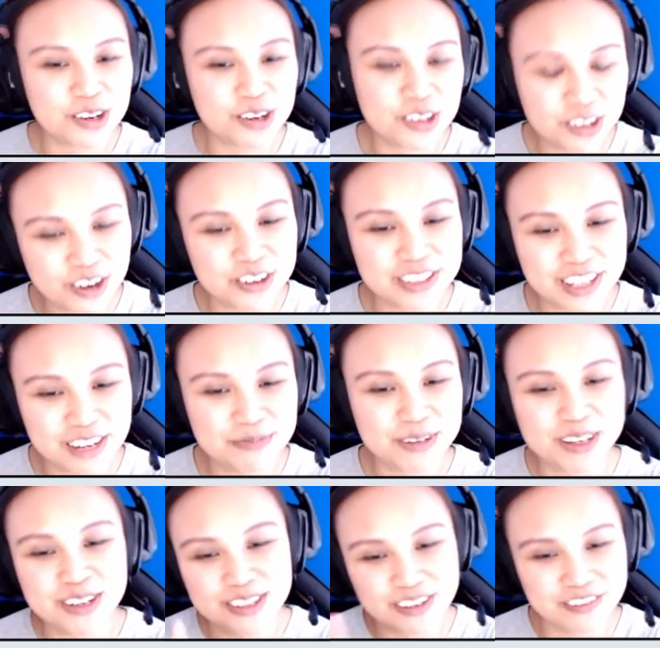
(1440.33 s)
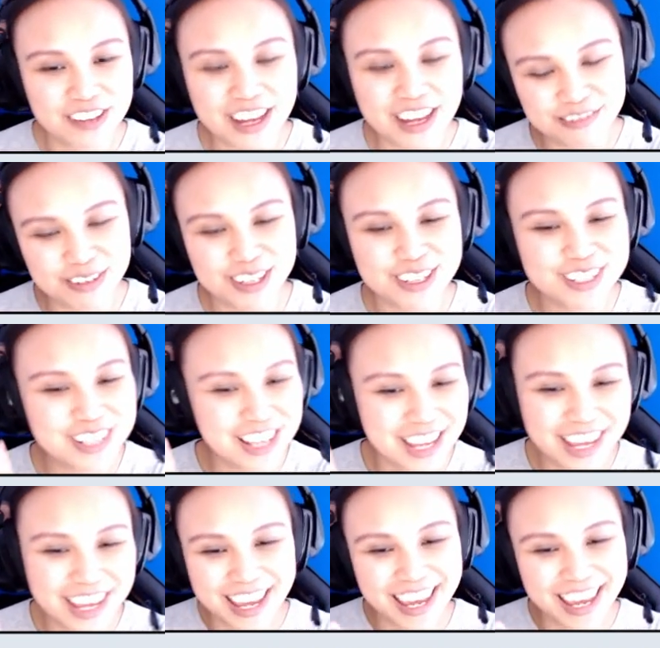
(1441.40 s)
Conda because of that. Because
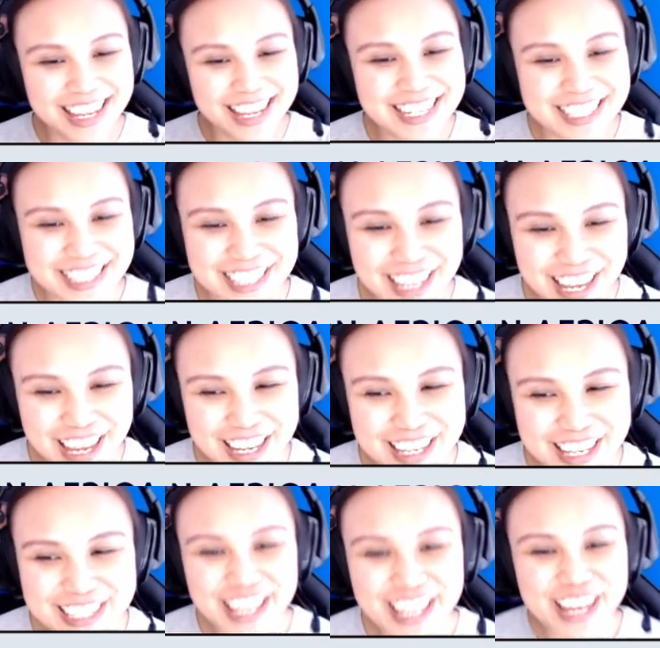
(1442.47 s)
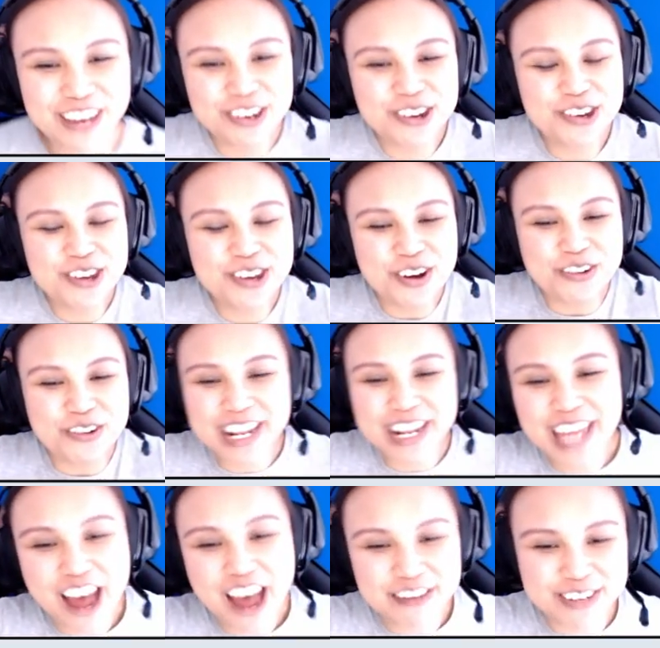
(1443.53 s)
it's like, you know, you already
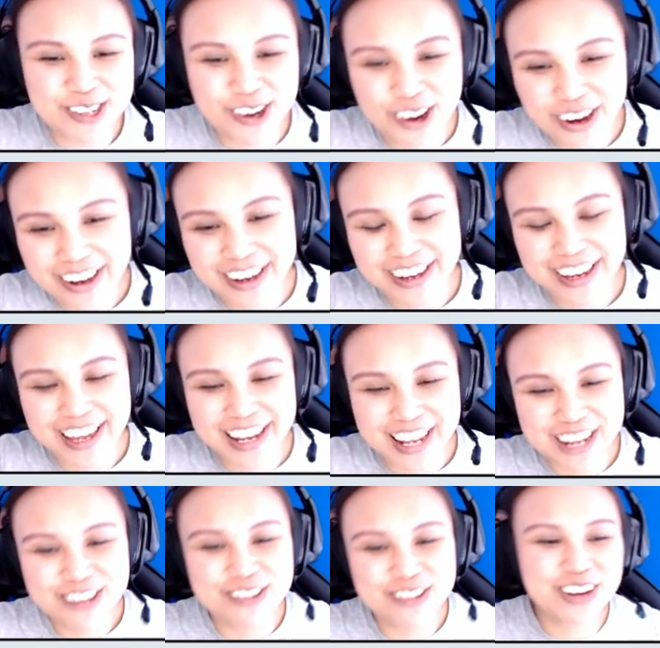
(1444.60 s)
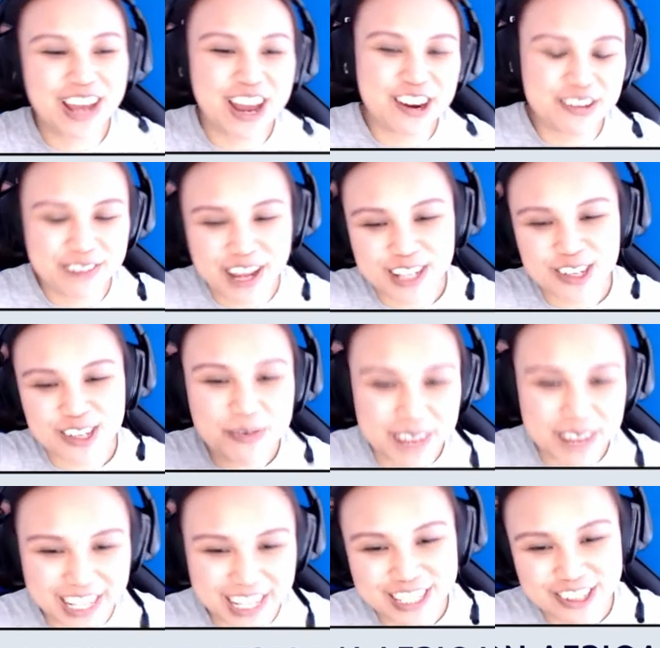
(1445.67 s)
have a dog and then you kind of adopt
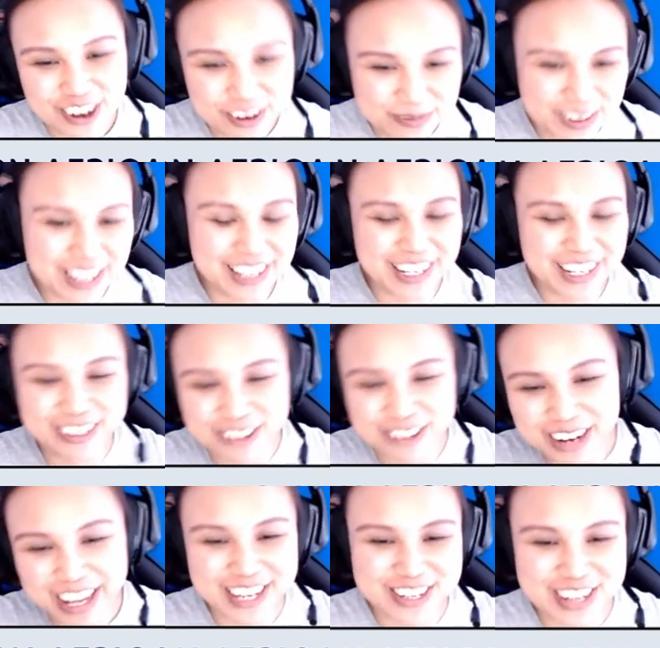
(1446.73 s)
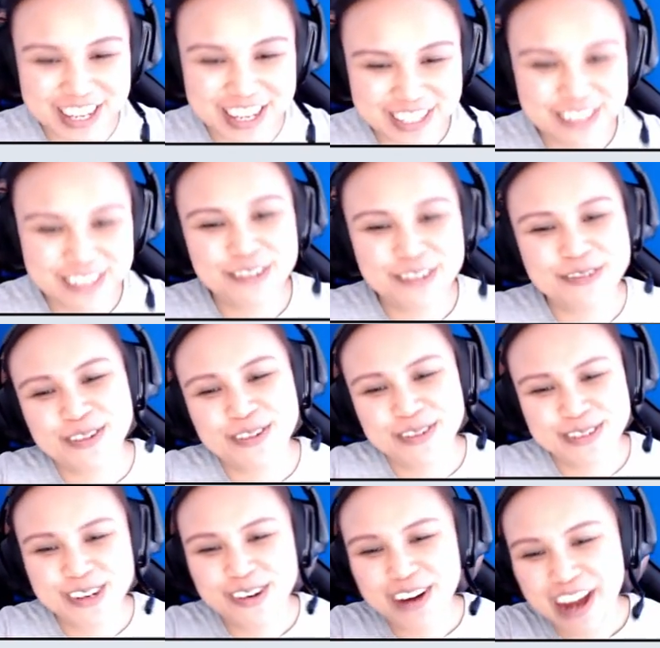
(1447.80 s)
another dog, but they don't like each other. So, oh,
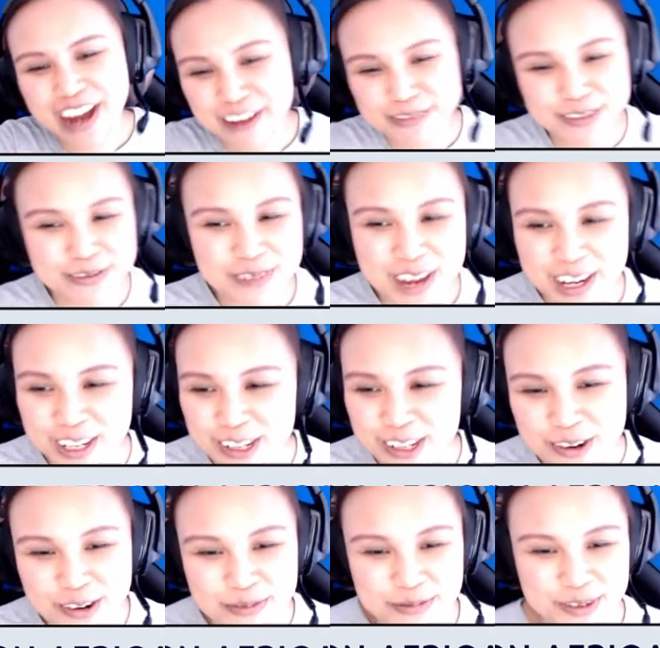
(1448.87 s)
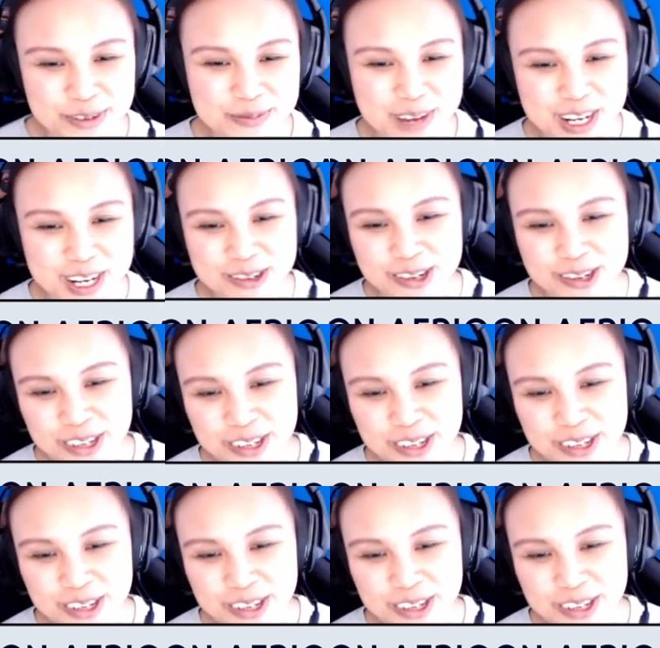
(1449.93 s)
sorry, I have to find a new home for my new dog.